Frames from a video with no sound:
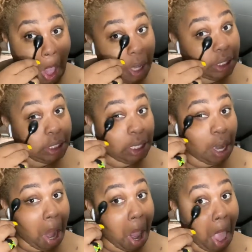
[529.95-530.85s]

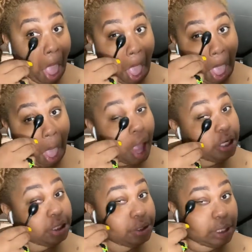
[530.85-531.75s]
Concealer. I
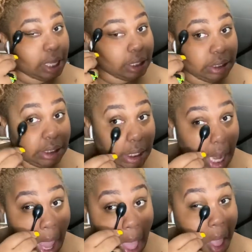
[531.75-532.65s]
just use it as concealer,
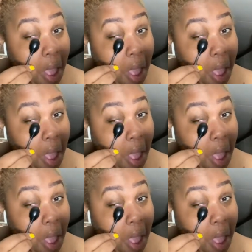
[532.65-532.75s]
y'all.